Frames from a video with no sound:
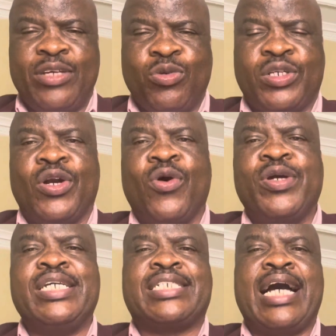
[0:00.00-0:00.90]
you would
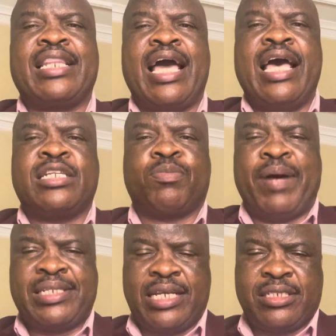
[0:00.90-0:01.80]
know each other as
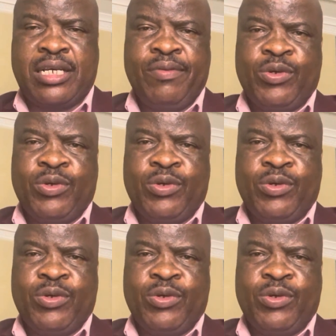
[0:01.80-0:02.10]
pastors